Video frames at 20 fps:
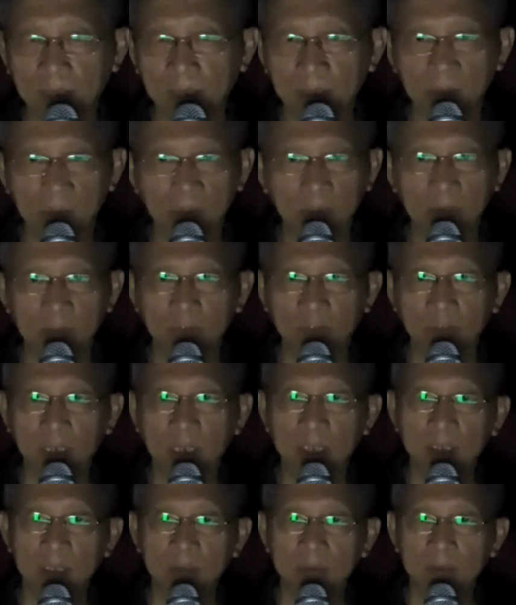Do not
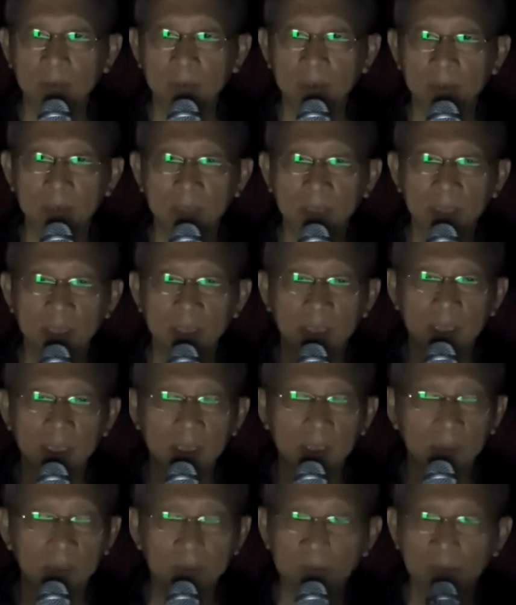fight, do not
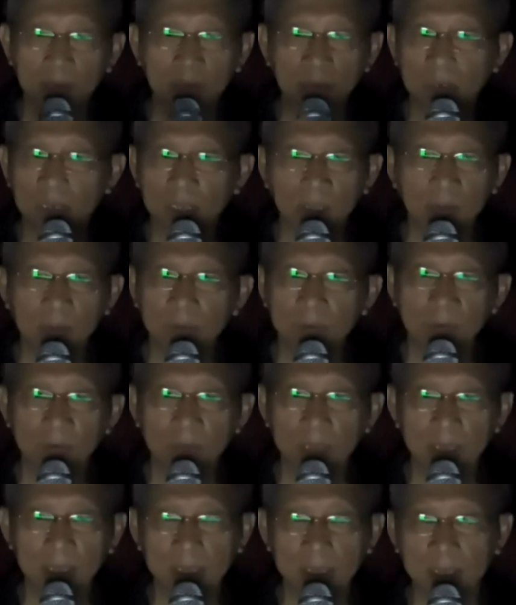resist, do not try to do
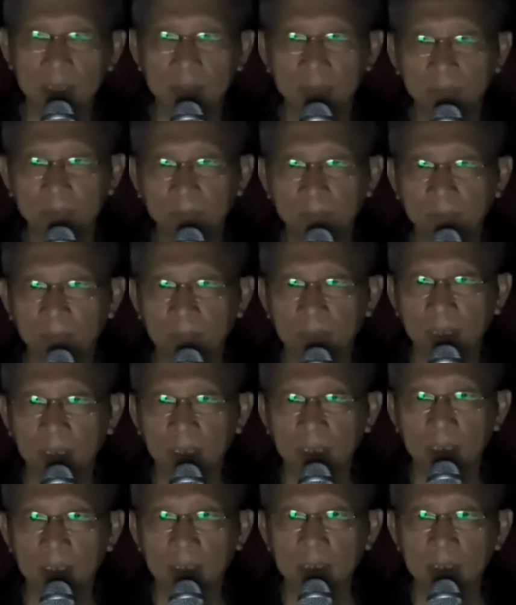anything.
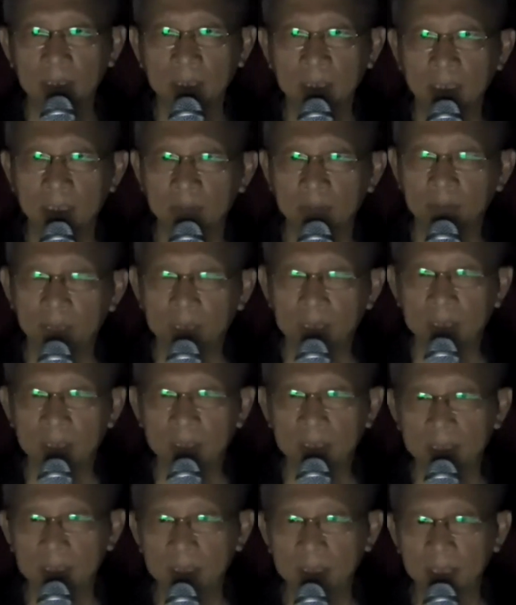Then whether
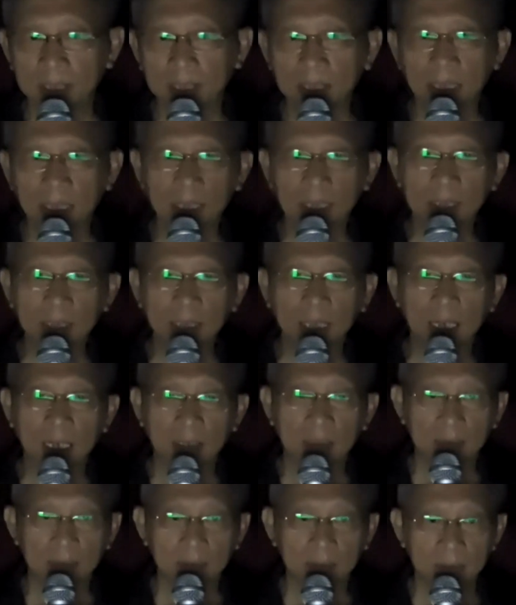it's a
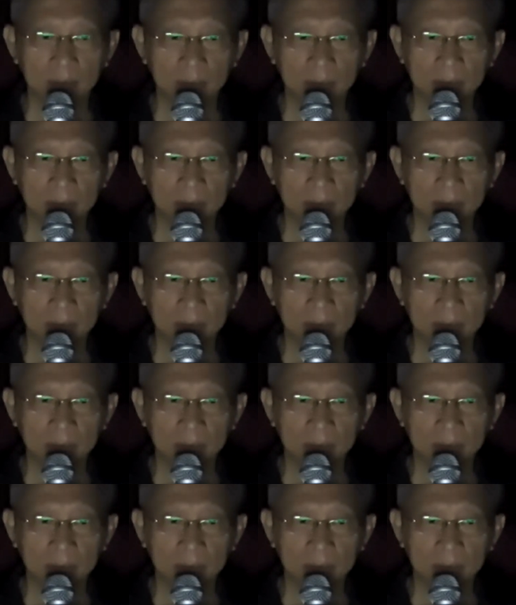tactile,